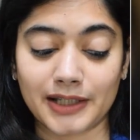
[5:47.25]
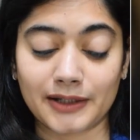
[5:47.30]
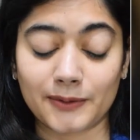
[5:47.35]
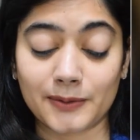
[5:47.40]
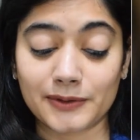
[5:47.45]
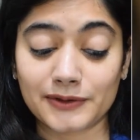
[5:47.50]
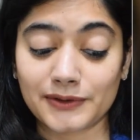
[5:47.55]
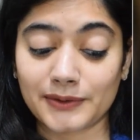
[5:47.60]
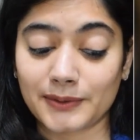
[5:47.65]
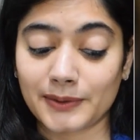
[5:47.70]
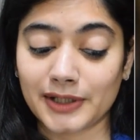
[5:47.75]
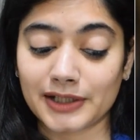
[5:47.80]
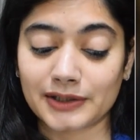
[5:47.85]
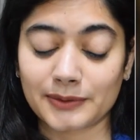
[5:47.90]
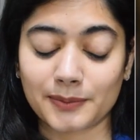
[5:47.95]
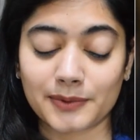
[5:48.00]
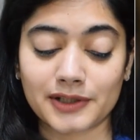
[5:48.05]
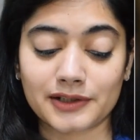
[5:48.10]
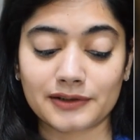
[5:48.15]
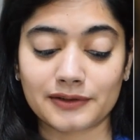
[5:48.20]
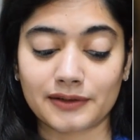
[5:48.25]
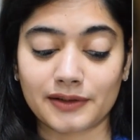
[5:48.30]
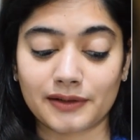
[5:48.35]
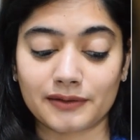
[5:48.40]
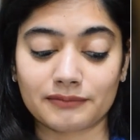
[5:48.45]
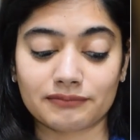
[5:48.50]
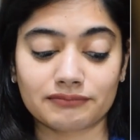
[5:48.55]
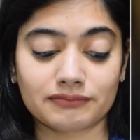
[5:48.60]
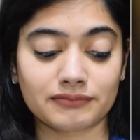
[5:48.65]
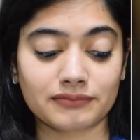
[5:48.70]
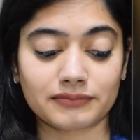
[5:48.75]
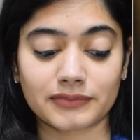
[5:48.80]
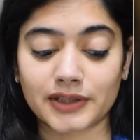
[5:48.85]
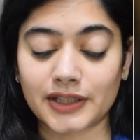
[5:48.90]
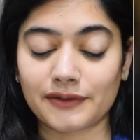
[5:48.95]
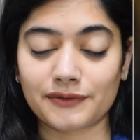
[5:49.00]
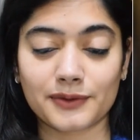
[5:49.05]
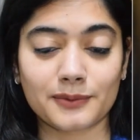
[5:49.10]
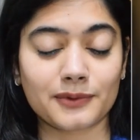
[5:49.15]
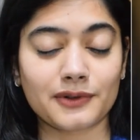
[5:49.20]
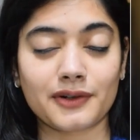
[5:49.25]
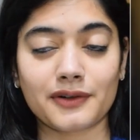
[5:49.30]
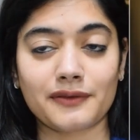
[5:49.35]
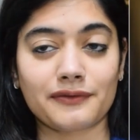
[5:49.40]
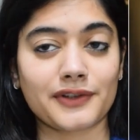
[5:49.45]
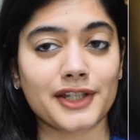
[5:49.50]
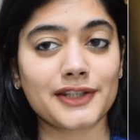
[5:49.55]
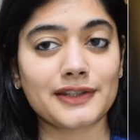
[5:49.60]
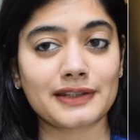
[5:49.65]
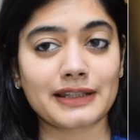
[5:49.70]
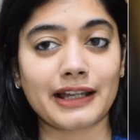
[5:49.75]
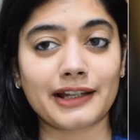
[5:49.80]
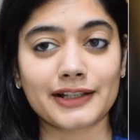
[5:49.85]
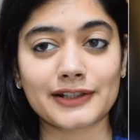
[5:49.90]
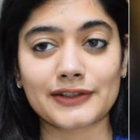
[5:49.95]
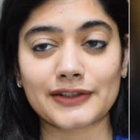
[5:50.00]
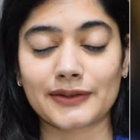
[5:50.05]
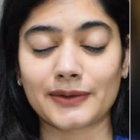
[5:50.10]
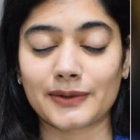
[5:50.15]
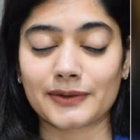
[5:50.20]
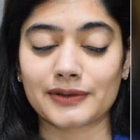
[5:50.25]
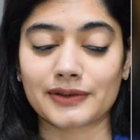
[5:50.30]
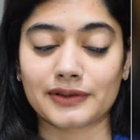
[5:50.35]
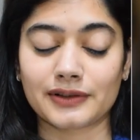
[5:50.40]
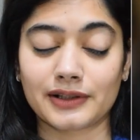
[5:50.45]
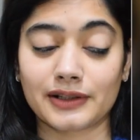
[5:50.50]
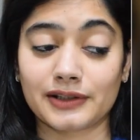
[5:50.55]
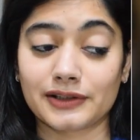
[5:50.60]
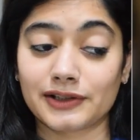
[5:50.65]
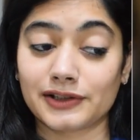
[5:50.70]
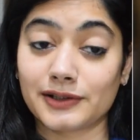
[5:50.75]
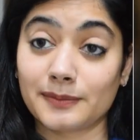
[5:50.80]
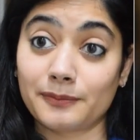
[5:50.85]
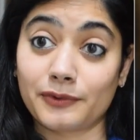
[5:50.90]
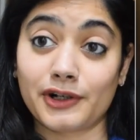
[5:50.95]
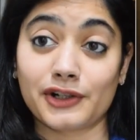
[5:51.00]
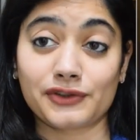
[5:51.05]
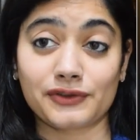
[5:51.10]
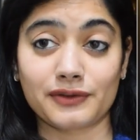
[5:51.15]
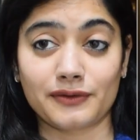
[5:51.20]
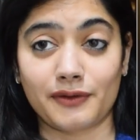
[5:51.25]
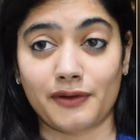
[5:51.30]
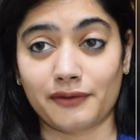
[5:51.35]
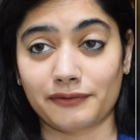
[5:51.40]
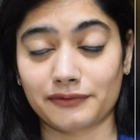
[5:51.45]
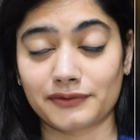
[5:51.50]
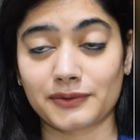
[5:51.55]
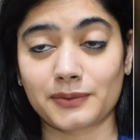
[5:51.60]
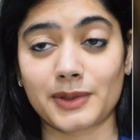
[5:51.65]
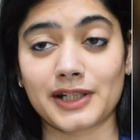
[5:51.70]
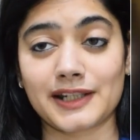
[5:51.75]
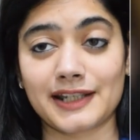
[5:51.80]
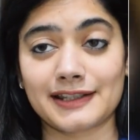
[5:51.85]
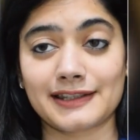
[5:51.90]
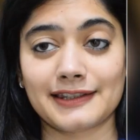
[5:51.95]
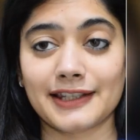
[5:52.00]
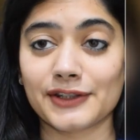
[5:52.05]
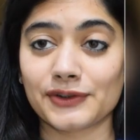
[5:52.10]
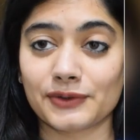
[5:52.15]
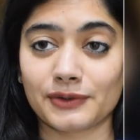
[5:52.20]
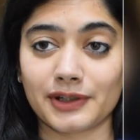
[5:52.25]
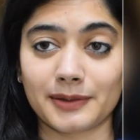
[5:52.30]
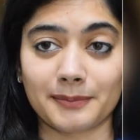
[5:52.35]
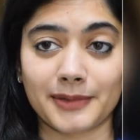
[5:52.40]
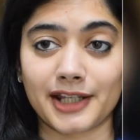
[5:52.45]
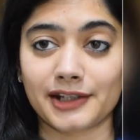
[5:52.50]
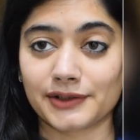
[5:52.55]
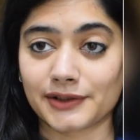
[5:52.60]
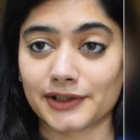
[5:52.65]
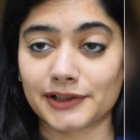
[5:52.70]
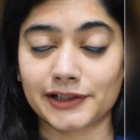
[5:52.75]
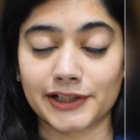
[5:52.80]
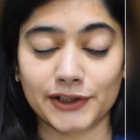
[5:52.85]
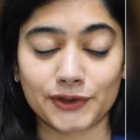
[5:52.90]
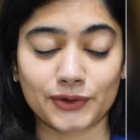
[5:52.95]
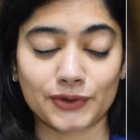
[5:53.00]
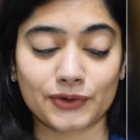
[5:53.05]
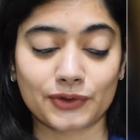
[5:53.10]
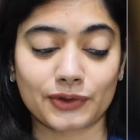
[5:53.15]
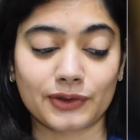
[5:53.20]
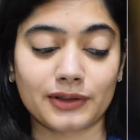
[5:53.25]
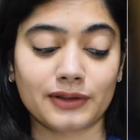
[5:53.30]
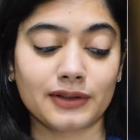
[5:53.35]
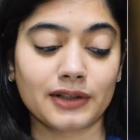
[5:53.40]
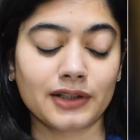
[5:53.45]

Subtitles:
Also, it will give you a lot of insights on the depression of 20th century American literature,